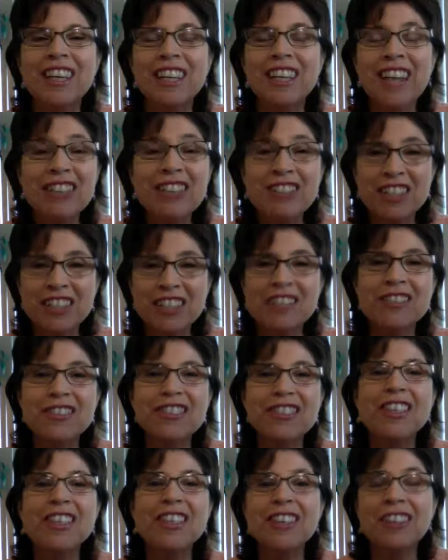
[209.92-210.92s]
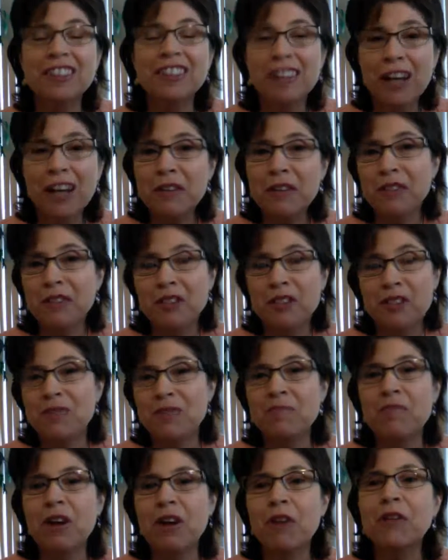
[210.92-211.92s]
and as you can see, a lot of it
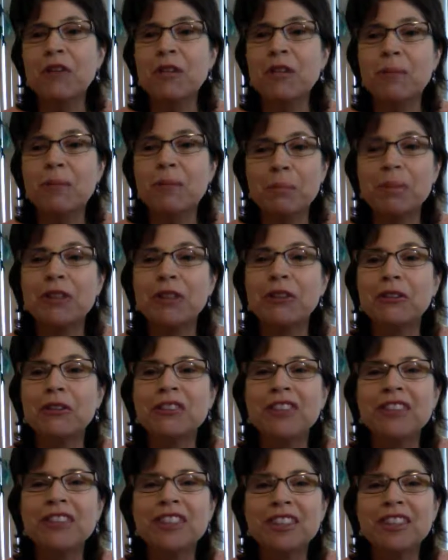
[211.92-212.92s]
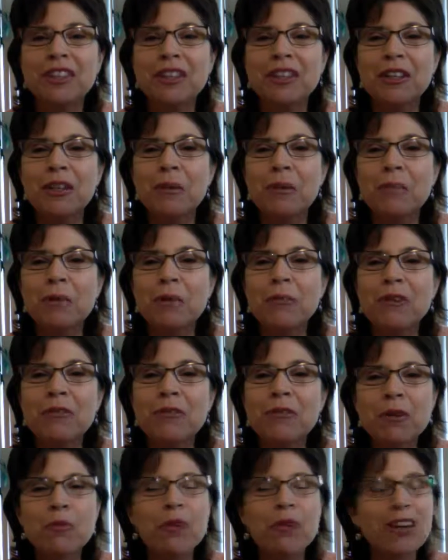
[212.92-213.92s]
has already been built. But
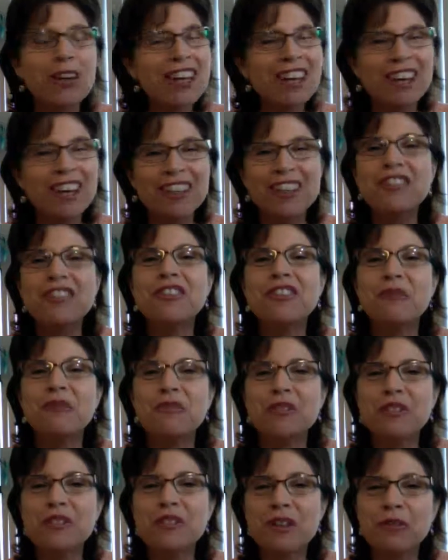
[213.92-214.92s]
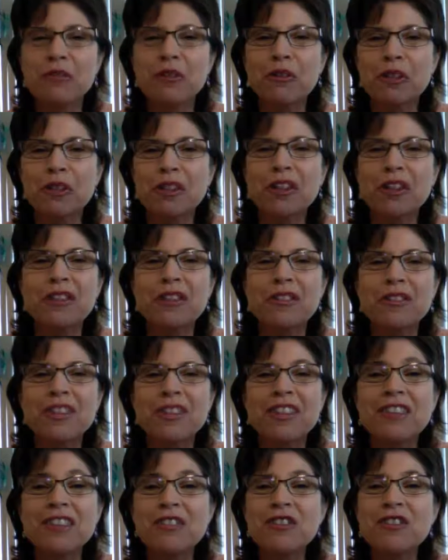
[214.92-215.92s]
we've been working on HITO for several years,
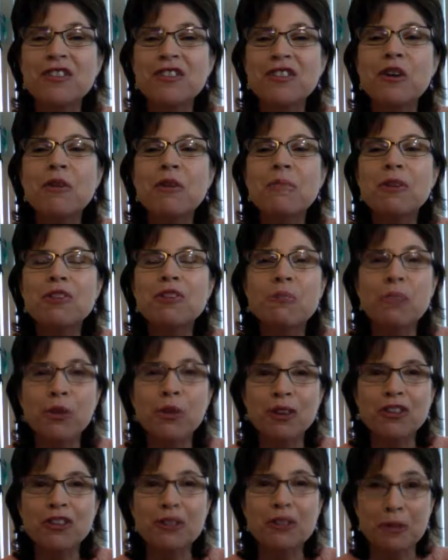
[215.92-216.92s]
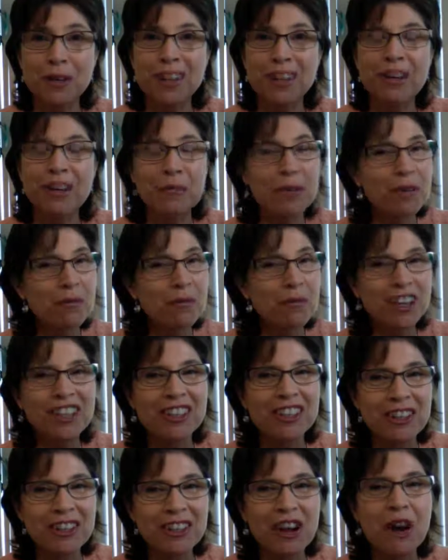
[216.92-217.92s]
and there's so much more to it that we want
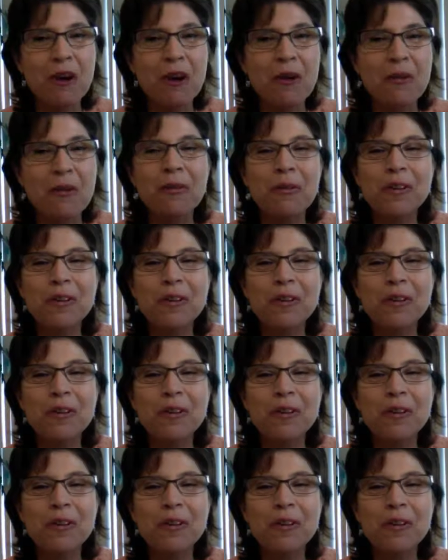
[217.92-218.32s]
you to know.